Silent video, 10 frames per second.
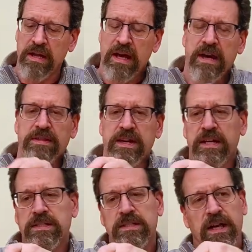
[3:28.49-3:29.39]
I think
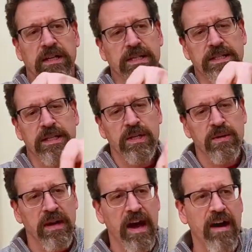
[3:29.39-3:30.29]
it's like
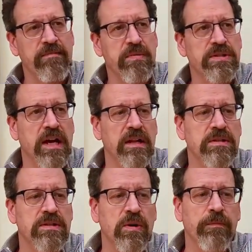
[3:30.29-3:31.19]
62.5%.
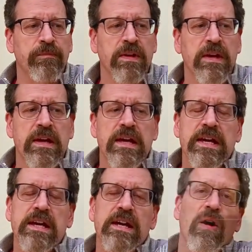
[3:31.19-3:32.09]
So
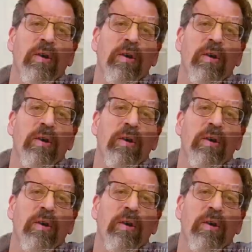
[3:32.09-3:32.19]
it